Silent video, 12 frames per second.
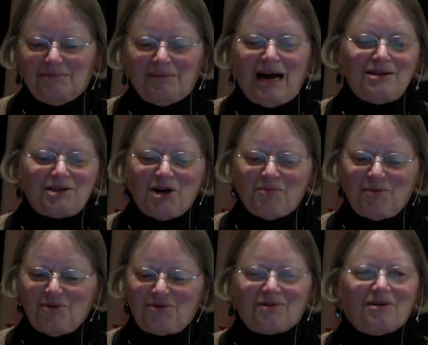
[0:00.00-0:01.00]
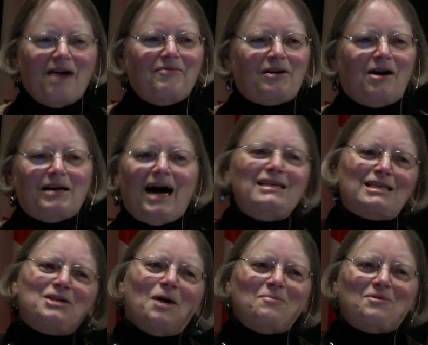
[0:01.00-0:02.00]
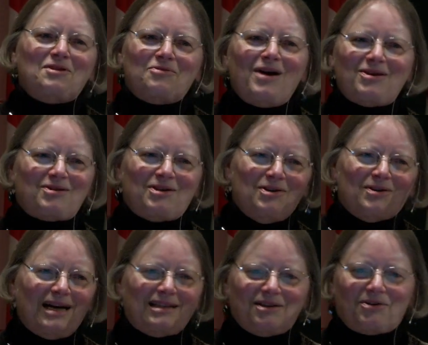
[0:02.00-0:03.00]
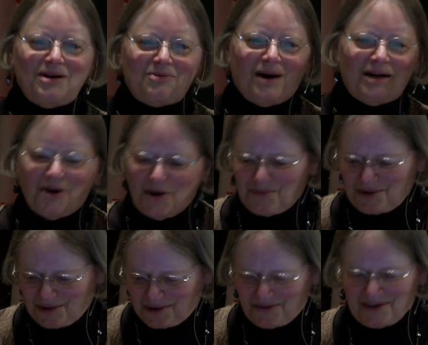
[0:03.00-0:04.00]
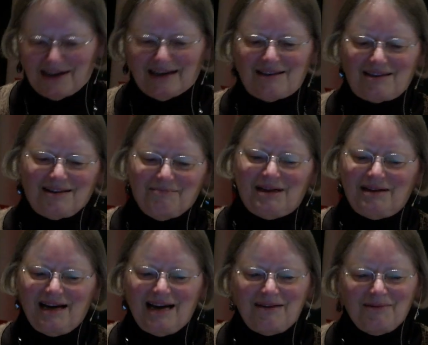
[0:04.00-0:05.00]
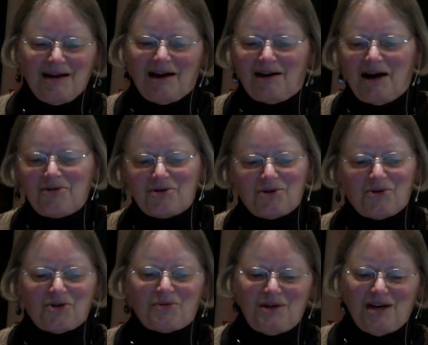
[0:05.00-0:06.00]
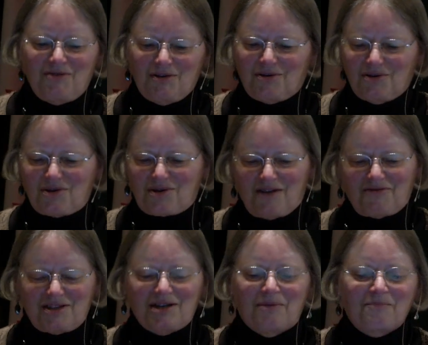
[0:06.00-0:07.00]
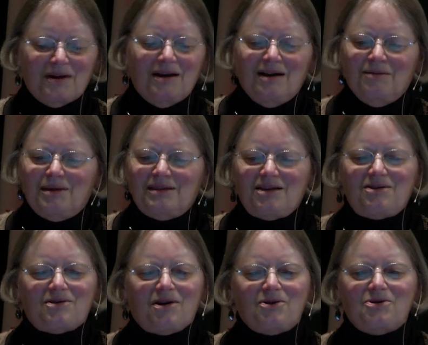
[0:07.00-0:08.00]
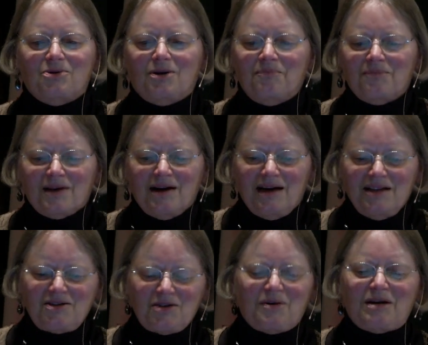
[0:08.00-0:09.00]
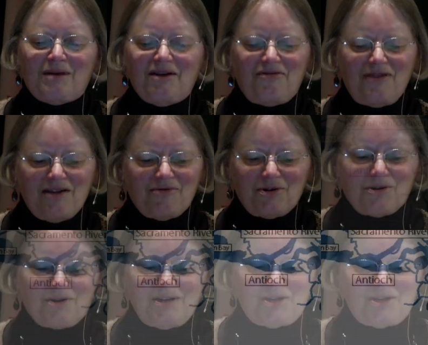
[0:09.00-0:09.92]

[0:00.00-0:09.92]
isotopers often call it isotopes to the rescue, like the Great White Hope sort of thing. But other tools would give you good stuff too, but this is our tool. And this is one of my favorite early